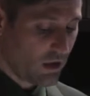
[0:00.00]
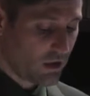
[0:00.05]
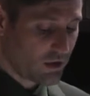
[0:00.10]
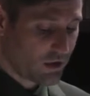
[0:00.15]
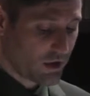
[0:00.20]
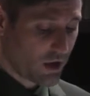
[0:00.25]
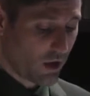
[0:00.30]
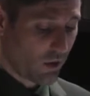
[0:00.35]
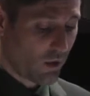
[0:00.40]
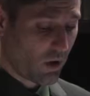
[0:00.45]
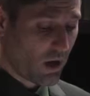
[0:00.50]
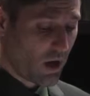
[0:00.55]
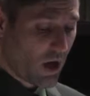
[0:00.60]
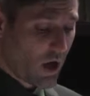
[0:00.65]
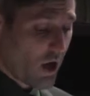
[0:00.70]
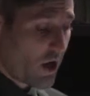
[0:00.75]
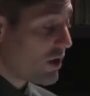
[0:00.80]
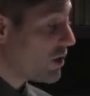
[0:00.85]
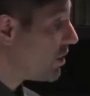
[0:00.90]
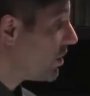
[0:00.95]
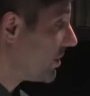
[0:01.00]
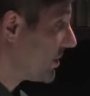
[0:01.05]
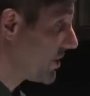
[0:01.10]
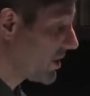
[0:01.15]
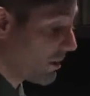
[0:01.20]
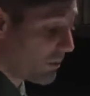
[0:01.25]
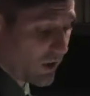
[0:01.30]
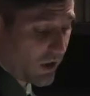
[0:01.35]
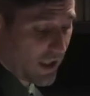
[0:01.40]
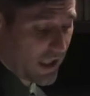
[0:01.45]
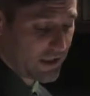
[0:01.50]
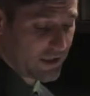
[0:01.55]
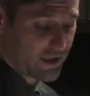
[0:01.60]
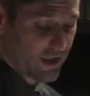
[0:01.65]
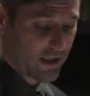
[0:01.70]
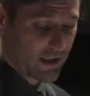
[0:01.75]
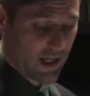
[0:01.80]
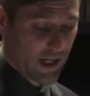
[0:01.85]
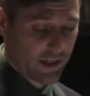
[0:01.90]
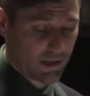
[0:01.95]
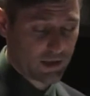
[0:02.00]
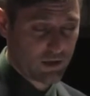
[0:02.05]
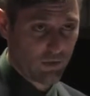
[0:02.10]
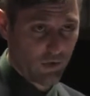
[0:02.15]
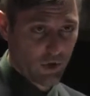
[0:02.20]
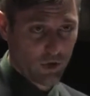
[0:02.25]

So, to summarize the text,